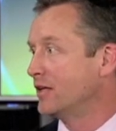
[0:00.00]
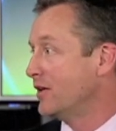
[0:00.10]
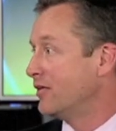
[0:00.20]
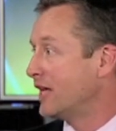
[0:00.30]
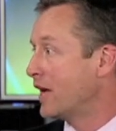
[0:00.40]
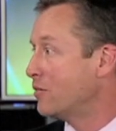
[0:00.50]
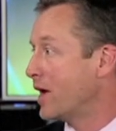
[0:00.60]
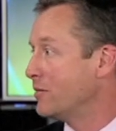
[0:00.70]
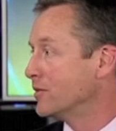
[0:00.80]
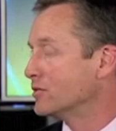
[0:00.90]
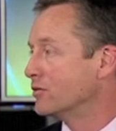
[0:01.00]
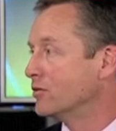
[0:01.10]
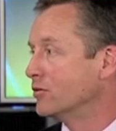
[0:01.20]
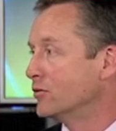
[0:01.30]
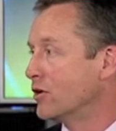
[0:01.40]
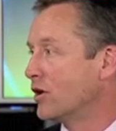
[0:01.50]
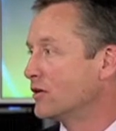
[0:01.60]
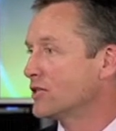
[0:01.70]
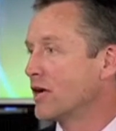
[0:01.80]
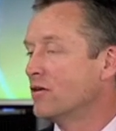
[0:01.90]
their income payments or
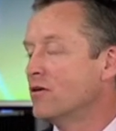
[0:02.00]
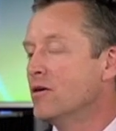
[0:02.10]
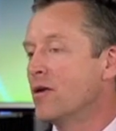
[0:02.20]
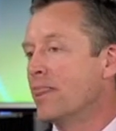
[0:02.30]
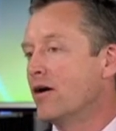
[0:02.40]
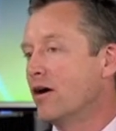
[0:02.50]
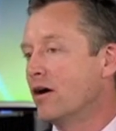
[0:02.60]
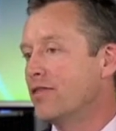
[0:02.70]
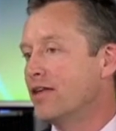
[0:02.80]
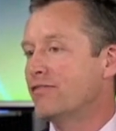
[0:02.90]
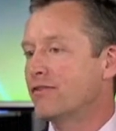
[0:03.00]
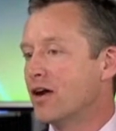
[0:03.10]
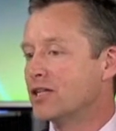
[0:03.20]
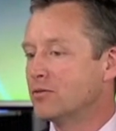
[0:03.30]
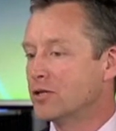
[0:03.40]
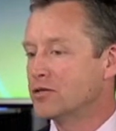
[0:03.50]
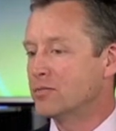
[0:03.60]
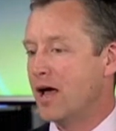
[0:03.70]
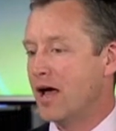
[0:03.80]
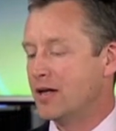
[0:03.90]
not? So I think for us what it's
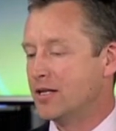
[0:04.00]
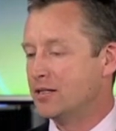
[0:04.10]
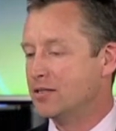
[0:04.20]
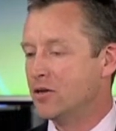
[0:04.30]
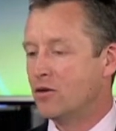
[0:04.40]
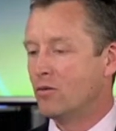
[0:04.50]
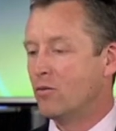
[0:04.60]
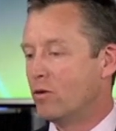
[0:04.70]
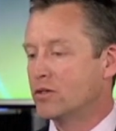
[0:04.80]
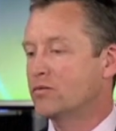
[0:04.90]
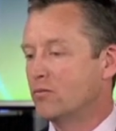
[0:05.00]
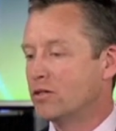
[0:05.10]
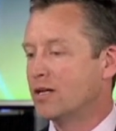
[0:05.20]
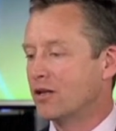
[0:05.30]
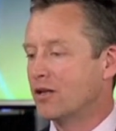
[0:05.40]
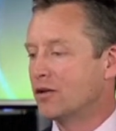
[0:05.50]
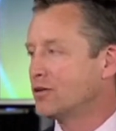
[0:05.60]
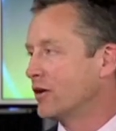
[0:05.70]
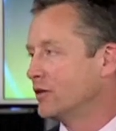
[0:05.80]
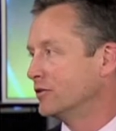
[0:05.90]
about is what's our client
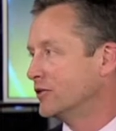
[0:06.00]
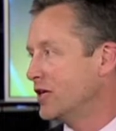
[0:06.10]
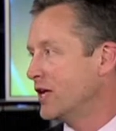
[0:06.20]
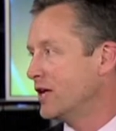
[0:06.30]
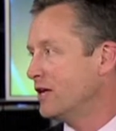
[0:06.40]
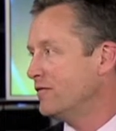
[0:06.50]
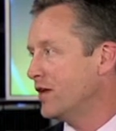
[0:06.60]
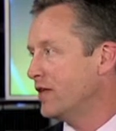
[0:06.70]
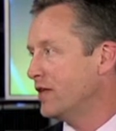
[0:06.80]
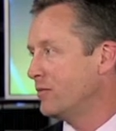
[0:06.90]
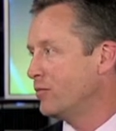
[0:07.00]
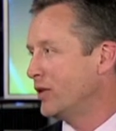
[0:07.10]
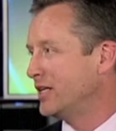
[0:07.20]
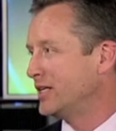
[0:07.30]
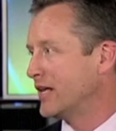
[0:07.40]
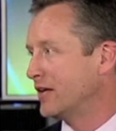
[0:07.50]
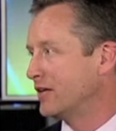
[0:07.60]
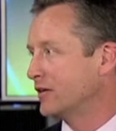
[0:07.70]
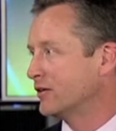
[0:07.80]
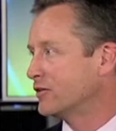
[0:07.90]
trying to achieve, and then putting
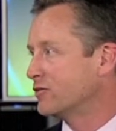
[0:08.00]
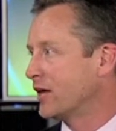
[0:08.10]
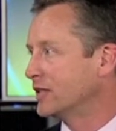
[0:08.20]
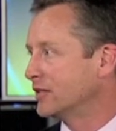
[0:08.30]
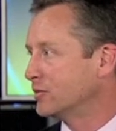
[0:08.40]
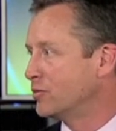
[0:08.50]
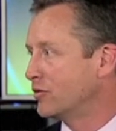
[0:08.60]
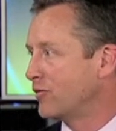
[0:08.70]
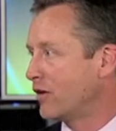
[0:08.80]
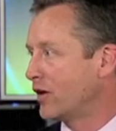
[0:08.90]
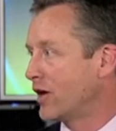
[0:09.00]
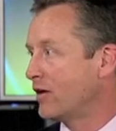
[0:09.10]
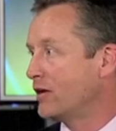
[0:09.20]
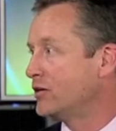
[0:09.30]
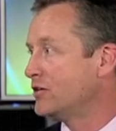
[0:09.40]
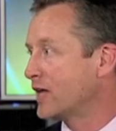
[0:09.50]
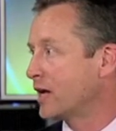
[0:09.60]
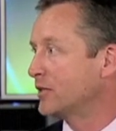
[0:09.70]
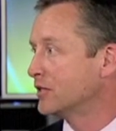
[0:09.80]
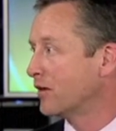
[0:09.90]
together and constructing the portfolio and using
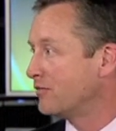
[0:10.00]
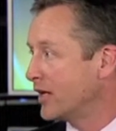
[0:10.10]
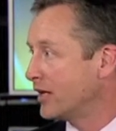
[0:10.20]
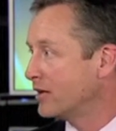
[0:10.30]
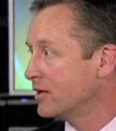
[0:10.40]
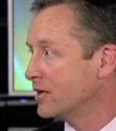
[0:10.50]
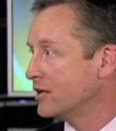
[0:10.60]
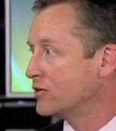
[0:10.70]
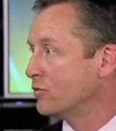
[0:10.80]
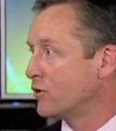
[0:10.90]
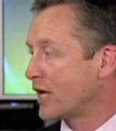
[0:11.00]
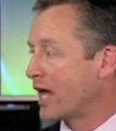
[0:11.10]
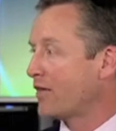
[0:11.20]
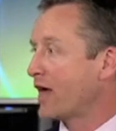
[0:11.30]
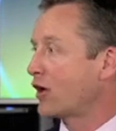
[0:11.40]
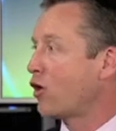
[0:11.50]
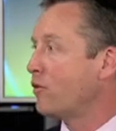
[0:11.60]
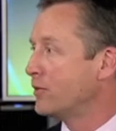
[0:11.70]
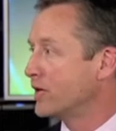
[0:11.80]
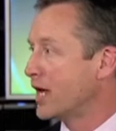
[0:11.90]
companies like FIG to work out that
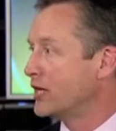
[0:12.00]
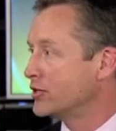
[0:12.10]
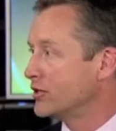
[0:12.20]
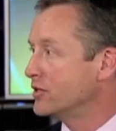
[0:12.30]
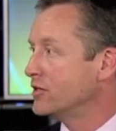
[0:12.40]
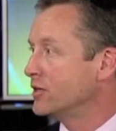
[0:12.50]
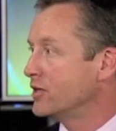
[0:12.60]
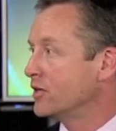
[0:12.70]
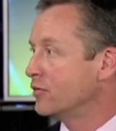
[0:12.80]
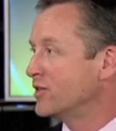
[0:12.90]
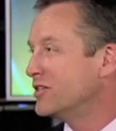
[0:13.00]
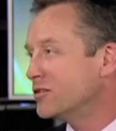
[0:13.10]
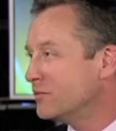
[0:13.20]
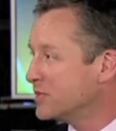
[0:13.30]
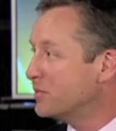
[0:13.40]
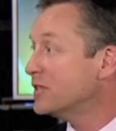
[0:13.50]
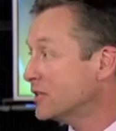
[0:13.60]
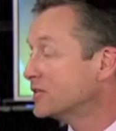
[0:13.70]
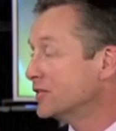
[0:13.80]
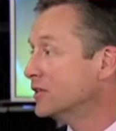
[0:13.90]
combination, which is a
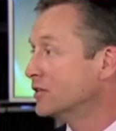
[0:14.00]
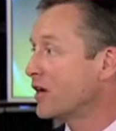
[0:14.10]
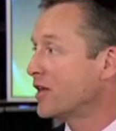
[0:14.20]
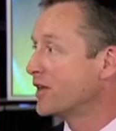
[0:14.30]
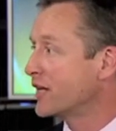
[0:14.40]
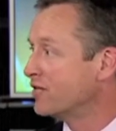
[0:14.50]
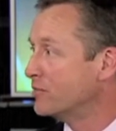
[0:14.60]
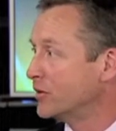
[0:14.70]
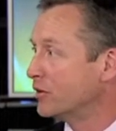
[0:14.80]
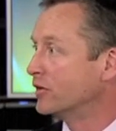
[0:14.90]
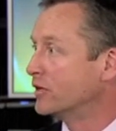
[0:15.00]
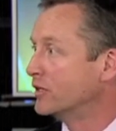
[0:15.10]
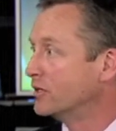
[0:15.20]
specialist field, I think, even beyond